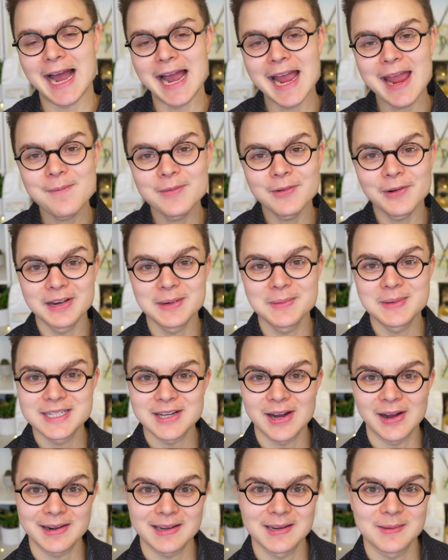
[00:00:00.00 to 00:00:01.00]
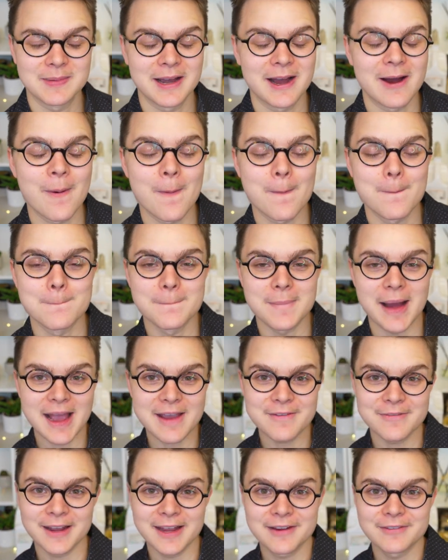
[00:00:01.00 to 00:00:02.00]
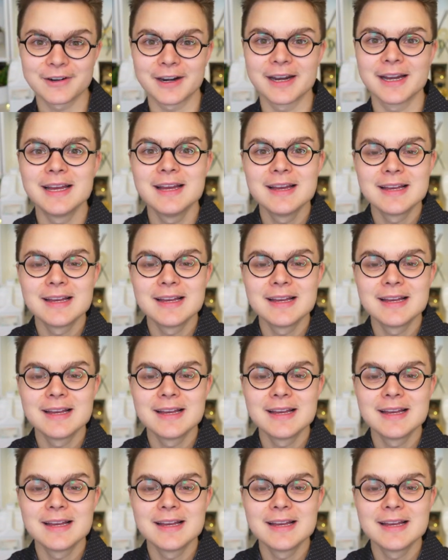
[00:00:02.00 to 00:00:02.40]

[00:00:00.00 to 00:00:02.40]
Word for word: I am going to be talking about my favorite